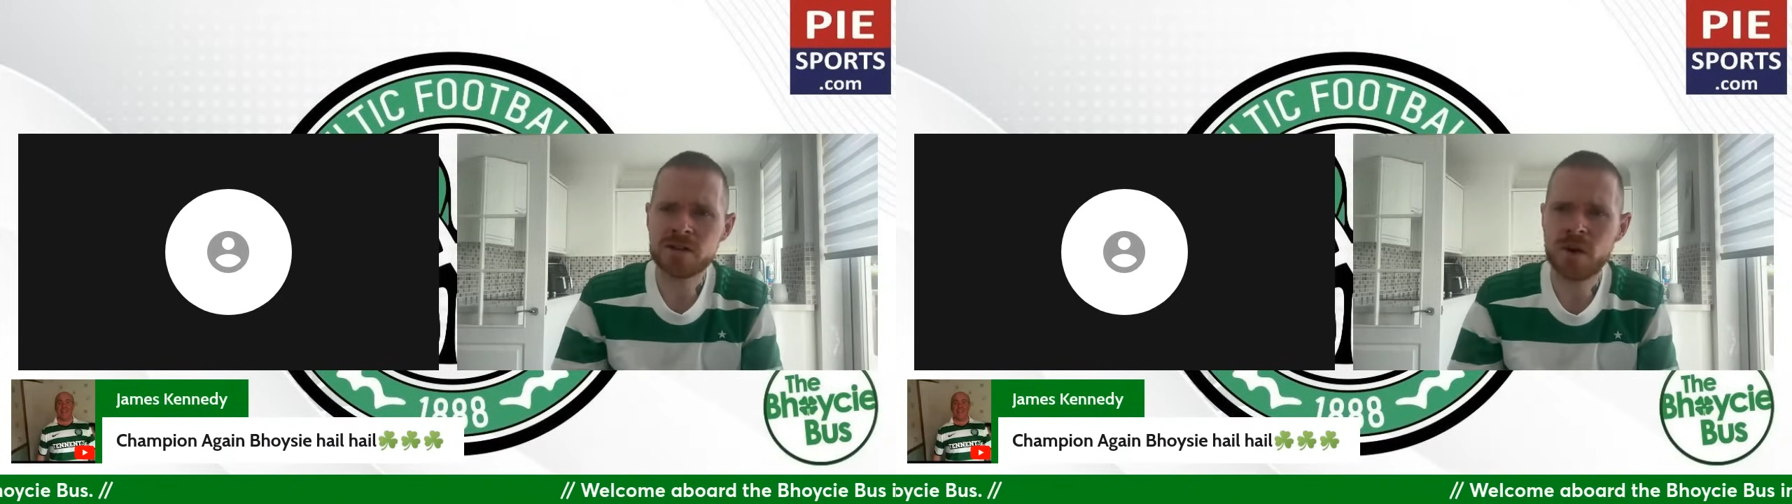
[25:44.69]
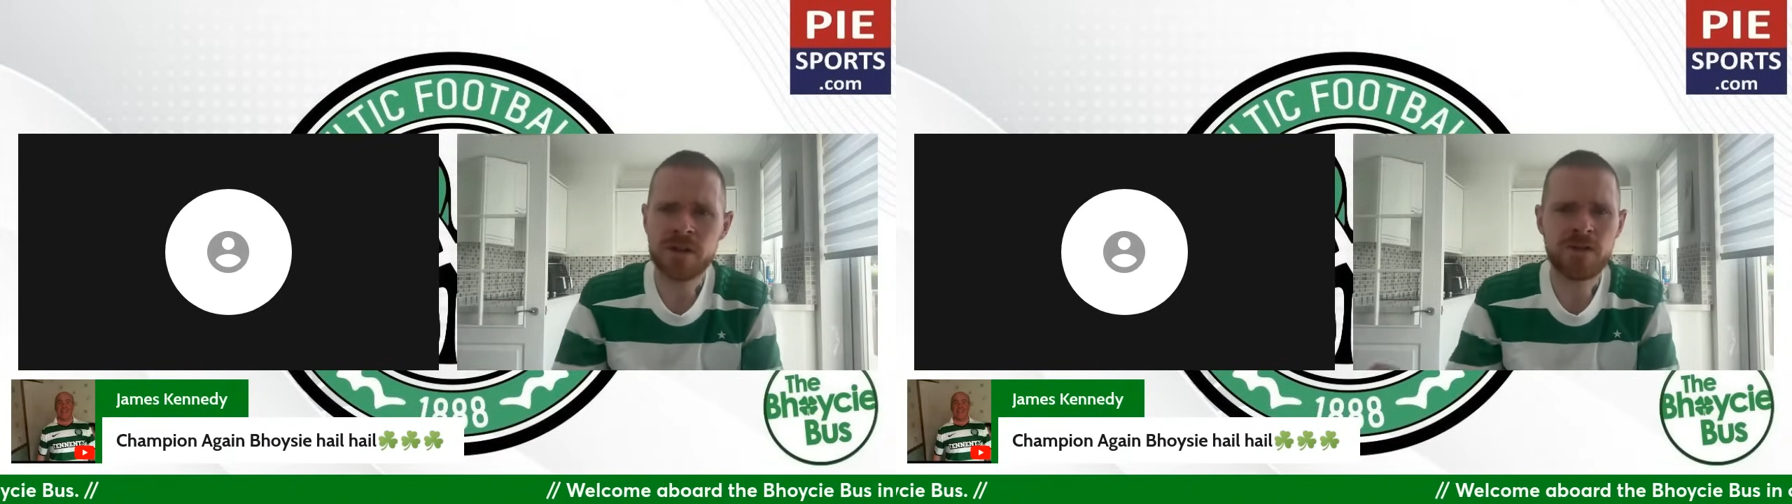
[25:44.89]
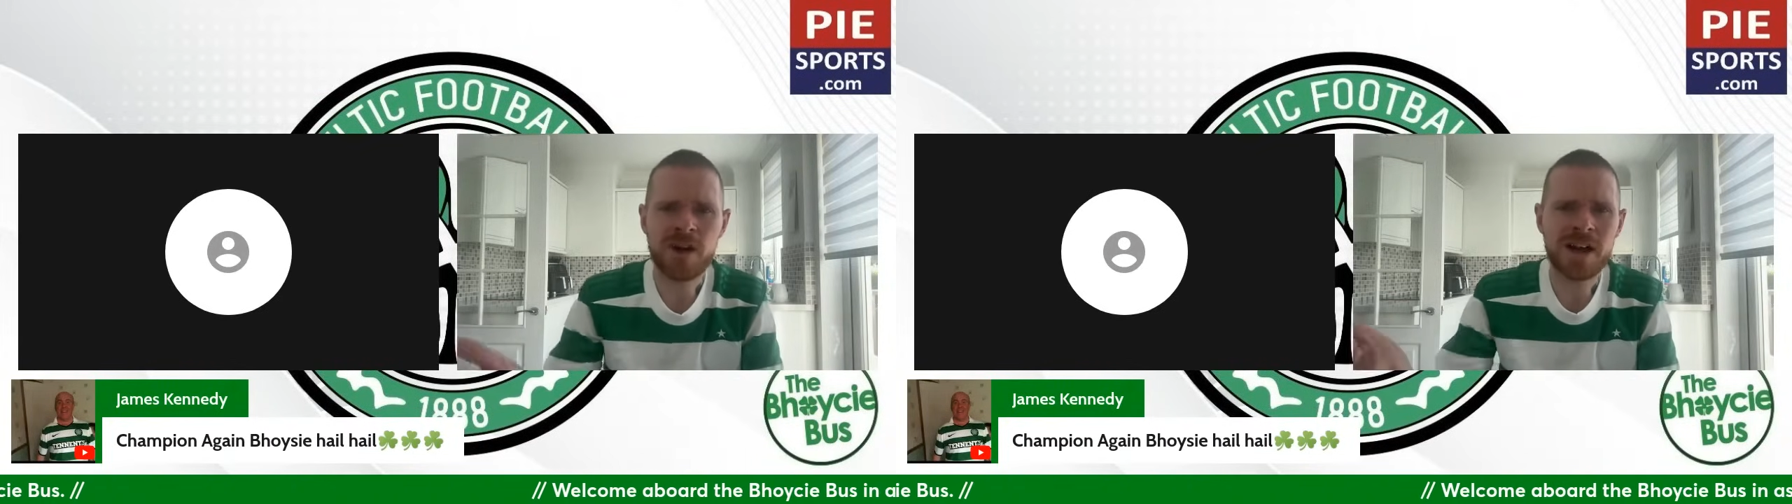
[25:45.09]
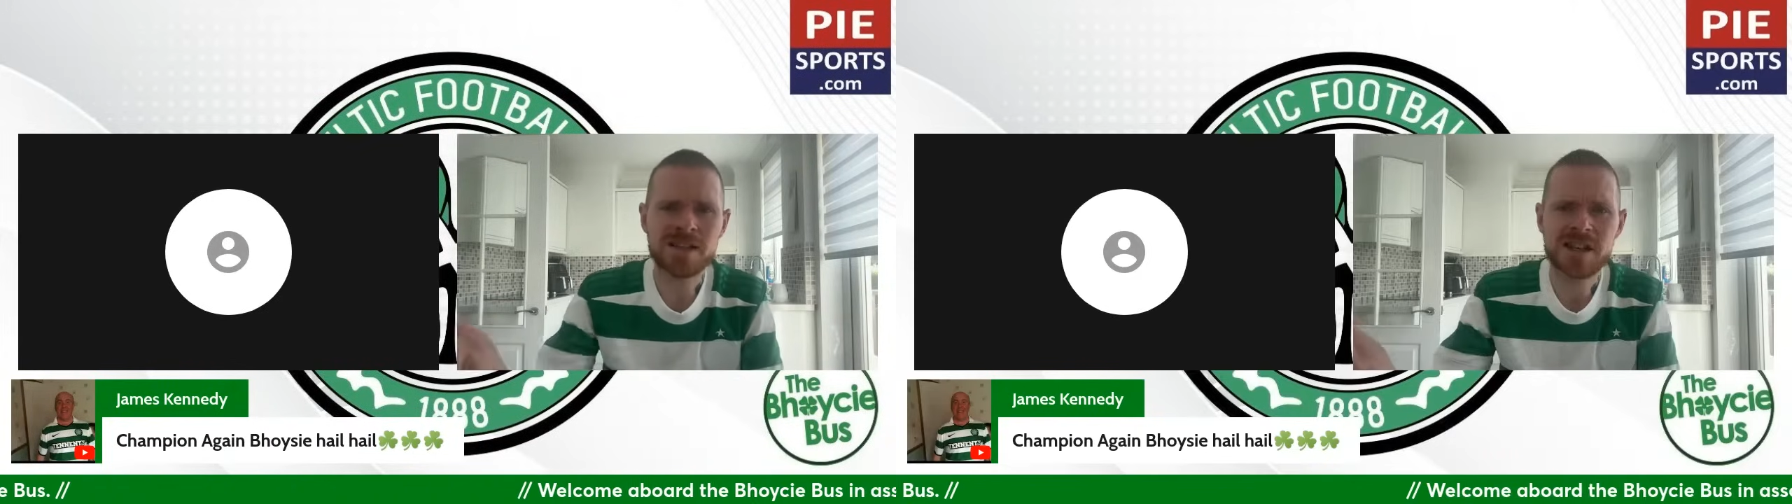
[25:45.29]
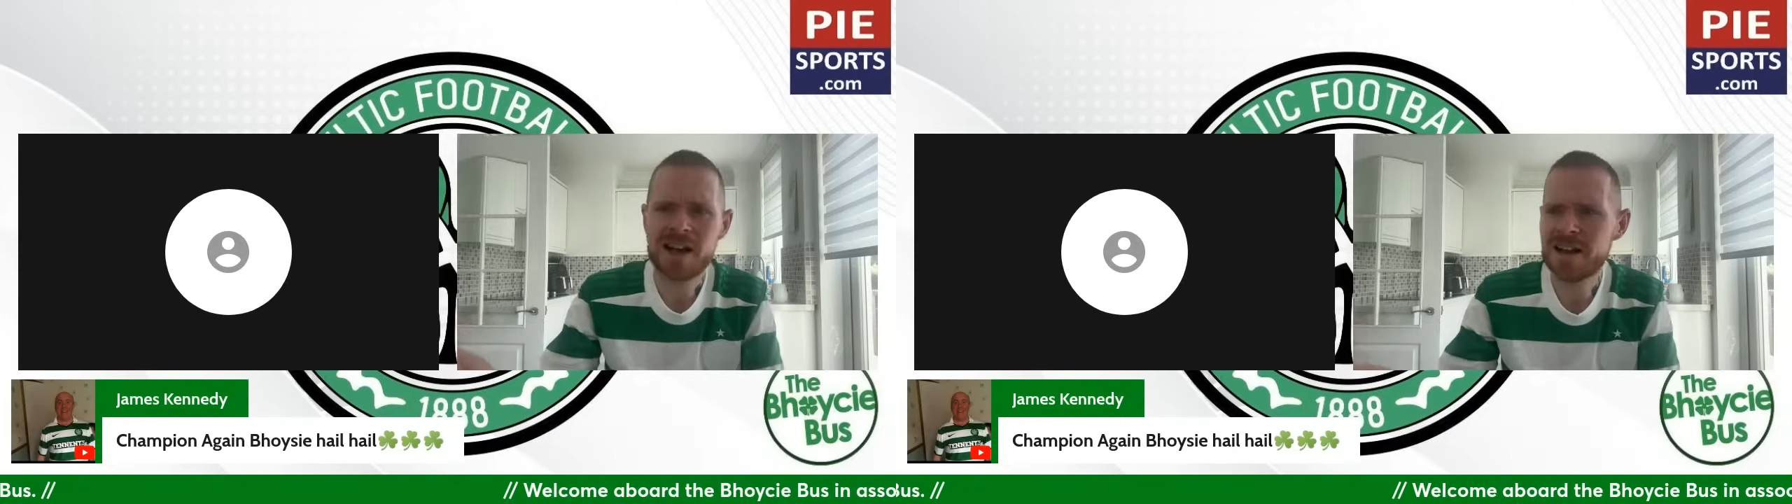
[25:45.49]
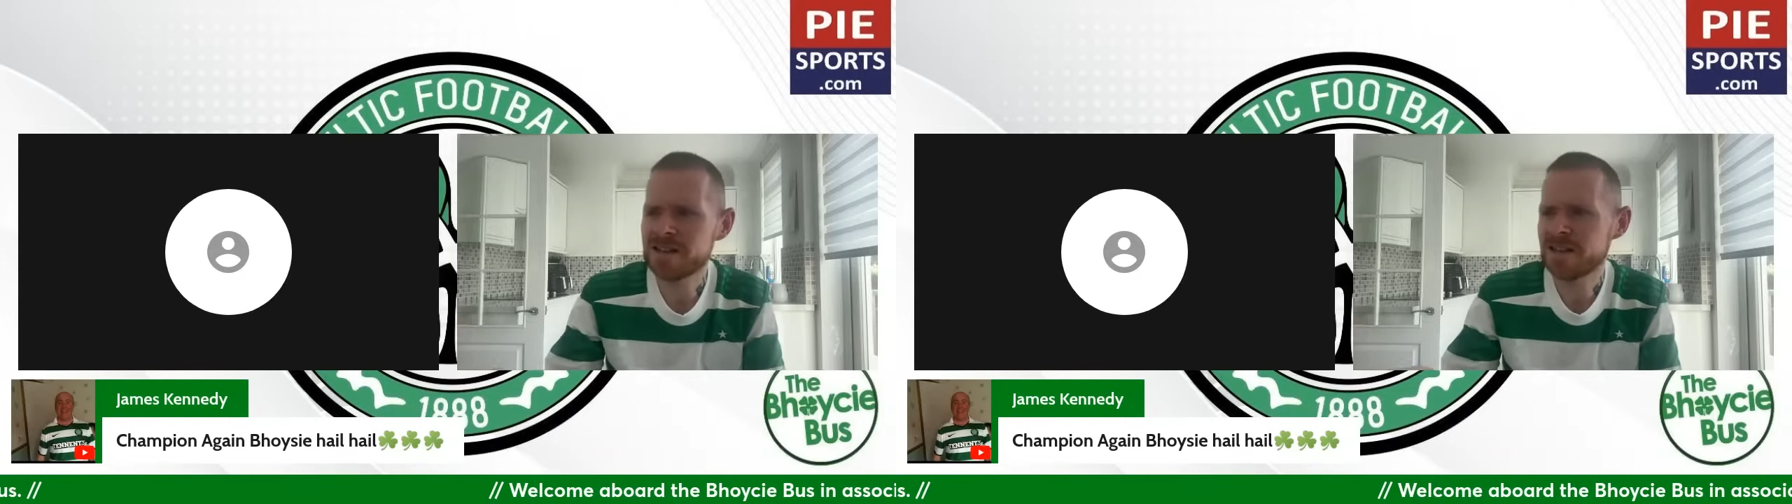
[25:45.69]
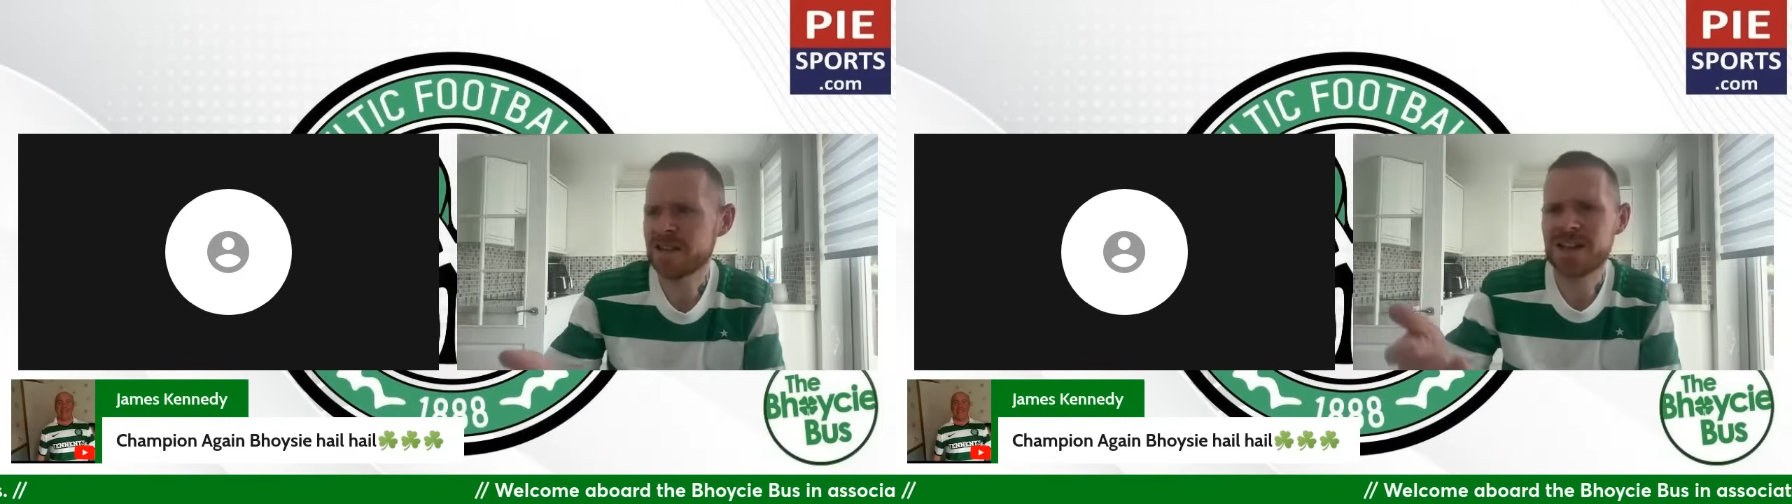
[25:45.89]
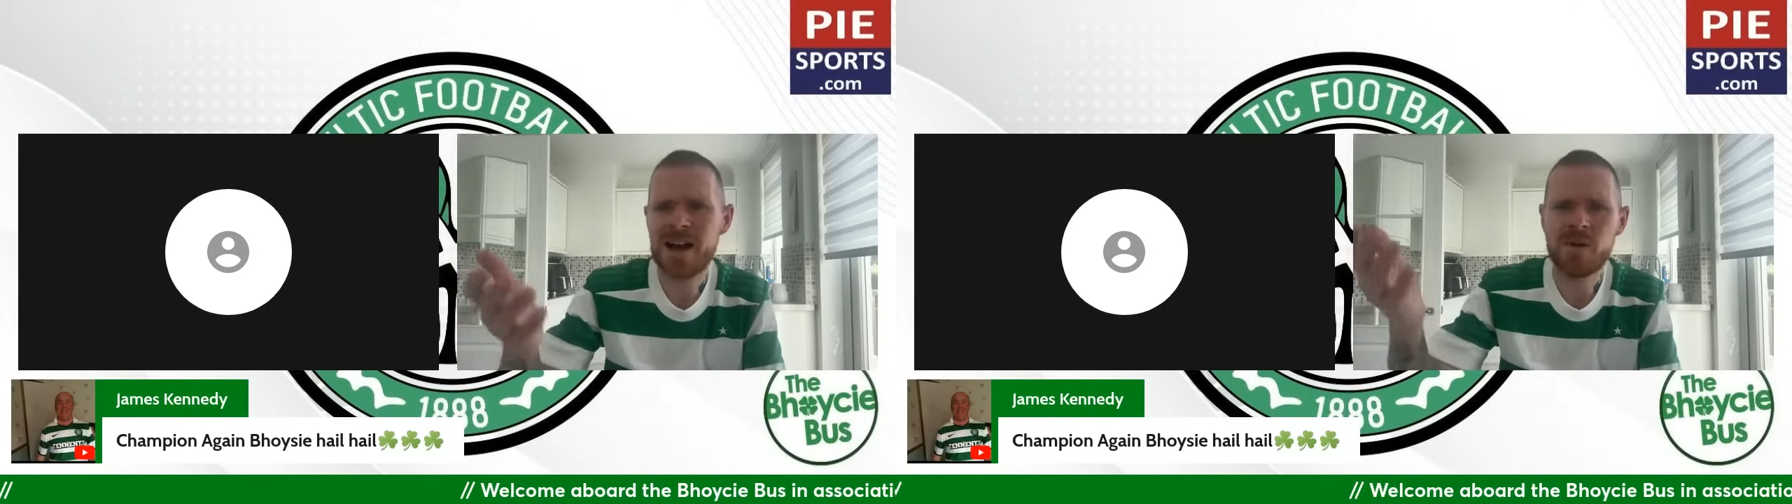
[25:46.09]
all the Raskans and the
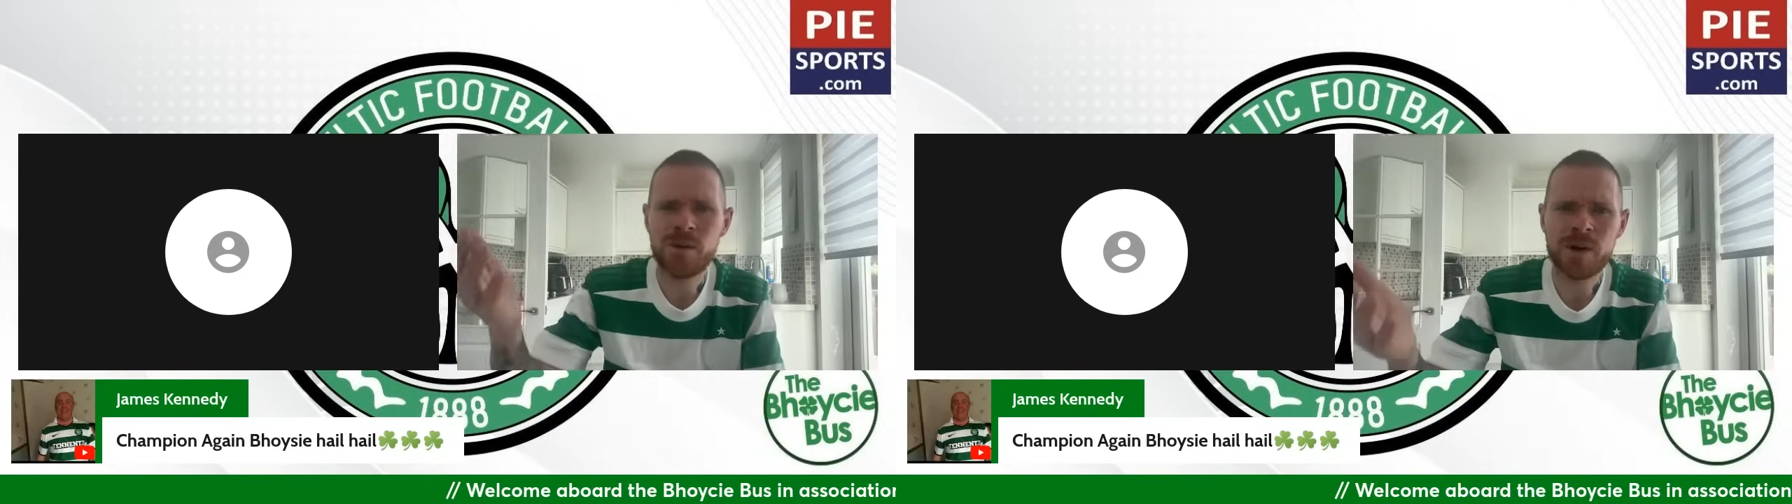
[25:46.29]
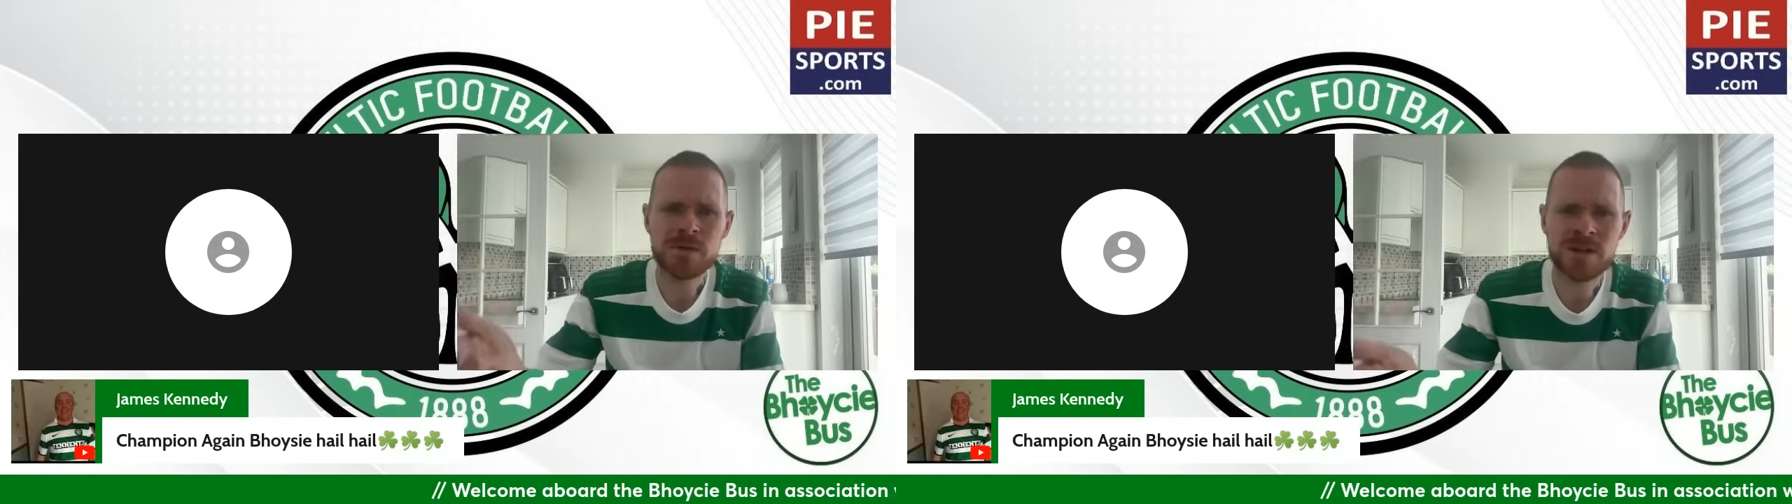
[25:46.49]
Cantwells,